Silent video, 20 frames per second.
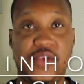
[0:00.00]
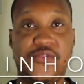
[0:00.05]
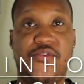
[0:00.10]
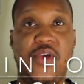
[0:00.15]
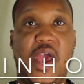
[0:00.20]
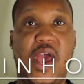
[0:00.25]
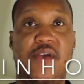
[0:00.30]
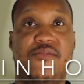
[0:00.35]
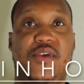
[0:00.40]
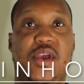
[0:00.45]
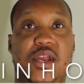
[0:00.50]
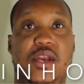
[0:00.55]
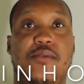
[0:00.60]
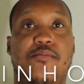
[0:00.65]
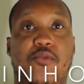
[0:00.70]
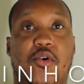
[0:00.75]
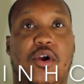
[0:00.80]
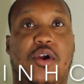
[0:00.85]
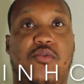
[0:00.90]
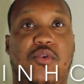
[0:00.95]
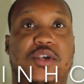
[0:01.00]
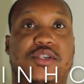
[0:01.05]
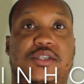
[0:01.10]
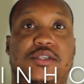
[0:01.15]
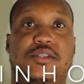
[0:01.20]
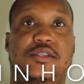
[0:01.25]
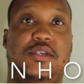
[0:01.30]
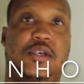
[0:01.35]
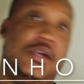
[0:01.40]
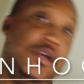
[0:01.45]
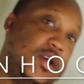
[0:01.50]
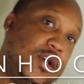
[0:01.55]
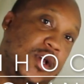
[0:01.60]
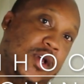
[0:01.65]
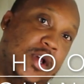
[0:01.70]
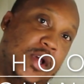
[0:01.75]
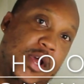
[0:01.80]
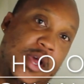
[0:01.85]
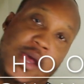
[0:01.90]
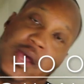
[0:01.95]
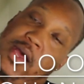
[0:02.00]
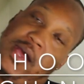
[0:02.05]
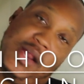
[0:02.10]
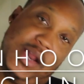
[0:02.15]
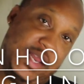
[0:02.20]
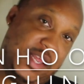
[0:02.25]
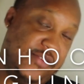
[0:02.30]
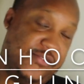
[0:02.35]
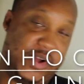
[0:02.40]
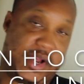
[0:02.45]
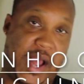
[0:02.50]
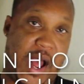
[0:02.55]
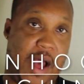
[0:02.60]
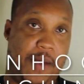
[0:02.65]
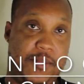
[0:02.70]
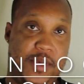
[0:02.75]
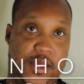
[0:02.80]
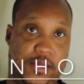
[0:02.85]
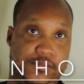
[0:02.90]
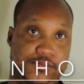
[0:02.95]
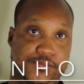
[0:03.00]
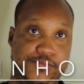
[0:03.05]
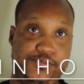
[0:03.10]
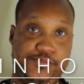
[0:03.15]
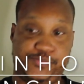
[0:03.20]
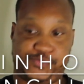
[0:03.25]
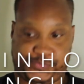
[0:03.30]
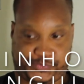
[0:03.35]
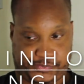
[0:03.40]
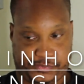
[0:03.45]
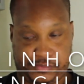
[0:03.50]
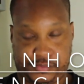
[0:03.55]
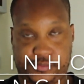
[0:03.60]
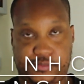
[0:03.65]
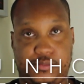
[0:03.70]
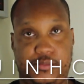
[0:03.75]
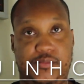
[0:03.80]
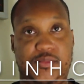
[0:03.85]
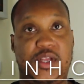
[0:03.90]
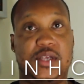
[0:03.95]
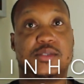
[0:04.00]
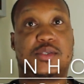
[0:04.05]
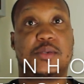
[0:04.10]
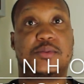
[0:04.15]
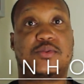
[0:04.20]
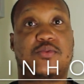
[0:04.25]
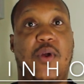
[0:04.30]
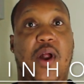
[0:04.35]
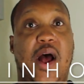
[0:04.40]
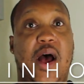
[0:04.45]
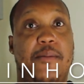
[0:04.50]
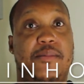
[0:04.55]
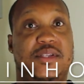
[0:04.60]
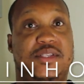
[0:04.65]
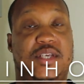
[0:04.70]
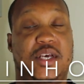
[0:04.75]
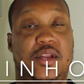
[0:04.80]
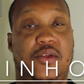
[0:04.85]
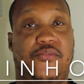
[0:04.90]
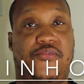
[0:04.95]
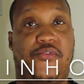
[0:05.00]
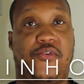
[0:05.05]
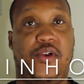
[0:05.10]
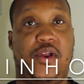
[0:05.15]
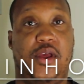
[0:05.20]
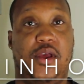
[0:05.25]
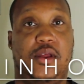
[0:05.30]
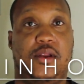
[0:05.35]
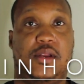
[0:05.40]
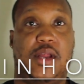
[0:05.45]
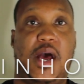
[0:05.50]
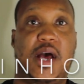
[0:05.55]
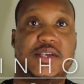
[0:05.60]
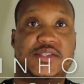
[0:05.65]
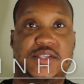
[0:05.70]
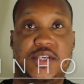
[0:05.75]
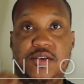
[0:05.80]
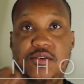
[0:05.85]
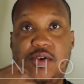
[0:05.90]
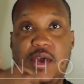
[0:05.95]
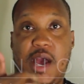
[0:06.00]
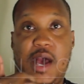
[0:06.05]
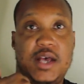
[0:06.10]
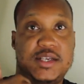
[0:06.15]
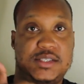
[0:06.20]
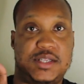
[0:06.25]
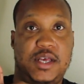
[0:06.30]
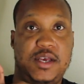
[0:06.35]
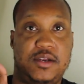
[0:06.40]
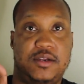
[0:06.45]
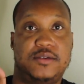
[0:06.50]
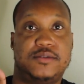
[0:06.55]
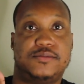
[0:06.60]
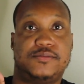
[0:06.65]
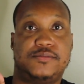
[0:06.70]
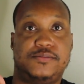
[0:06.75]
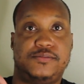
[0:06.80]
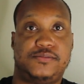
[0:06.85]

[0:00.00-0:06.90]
If you have any more questions, leave a comment, subscribe, and tell a friend. I'll see you guys later.